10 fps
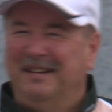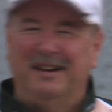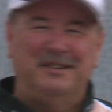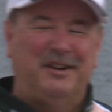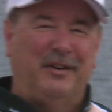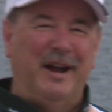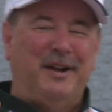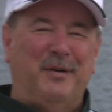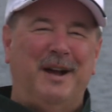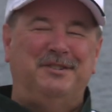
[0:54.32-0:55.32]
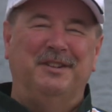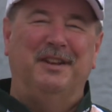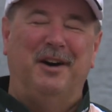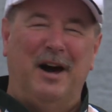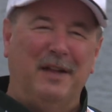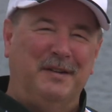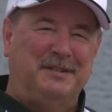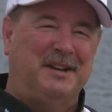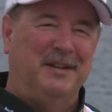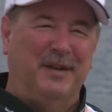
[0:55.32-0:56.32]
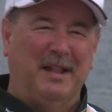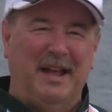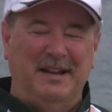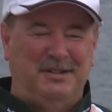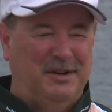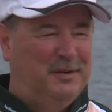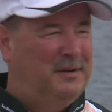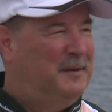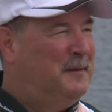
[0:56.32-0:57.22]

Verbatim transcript: Here's a great question that all of us can relate to.